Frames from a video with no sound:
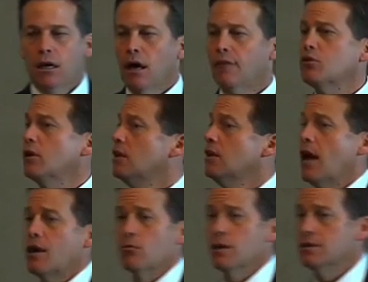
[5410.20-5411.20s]
I've trained a
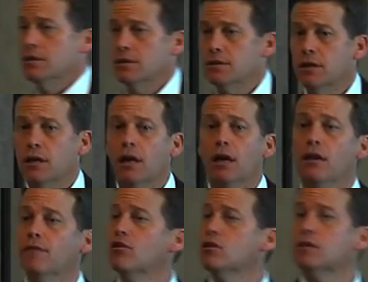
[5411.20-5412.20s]
lot of residents, and
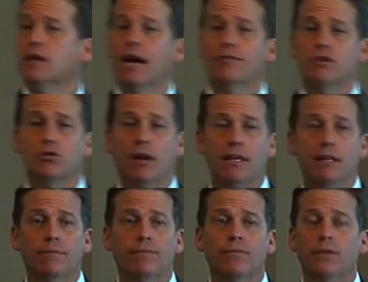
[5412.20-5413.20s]
the first thing I have to train
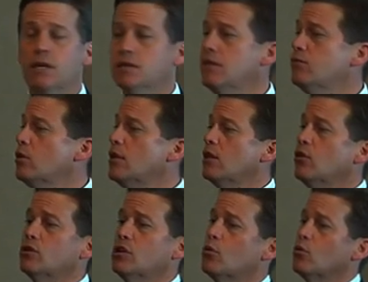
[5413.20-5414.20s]
them is, even though they
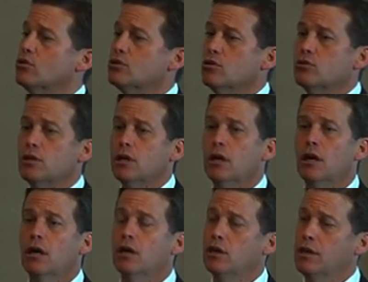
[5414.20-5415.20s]
learned it in oral surgery,
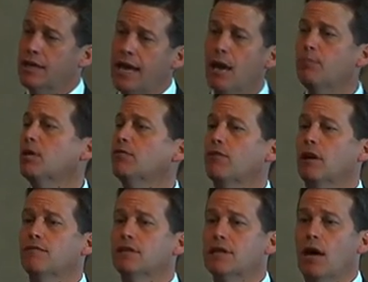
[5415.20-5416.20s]
you can't be afraid
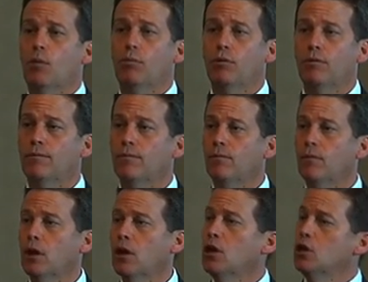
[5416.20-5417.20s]
of a scalpel.
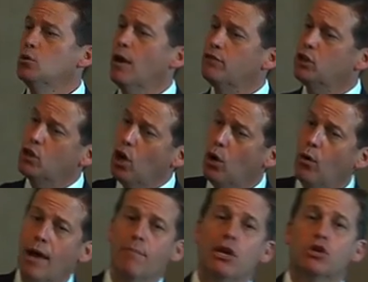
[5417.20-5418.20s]
You have to
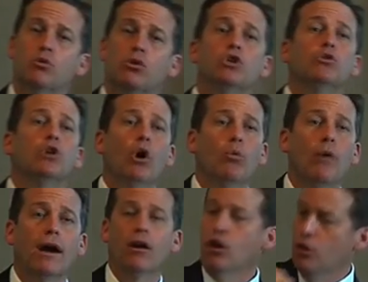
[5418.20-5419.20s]
go and make sure you go
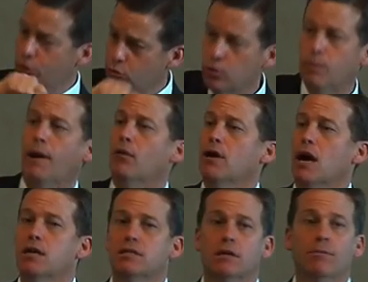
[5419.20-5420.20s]
where? Through the
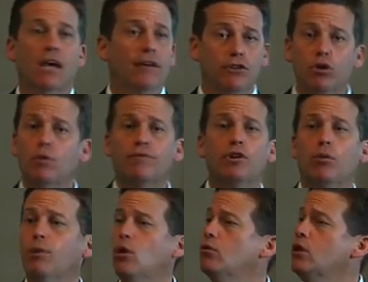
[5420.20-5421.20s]
periosteum. If you don't feel
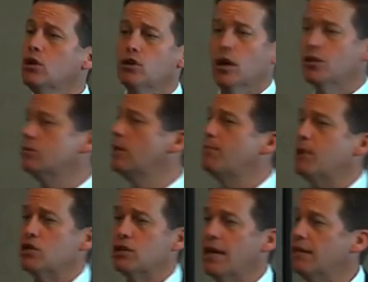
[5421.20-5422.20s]
bone, you're not doing that
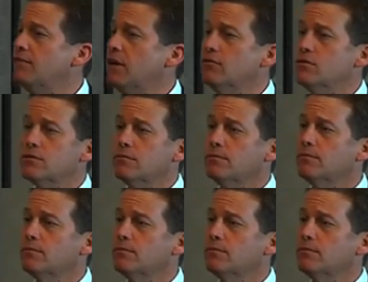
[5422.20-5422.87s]
patient any favors.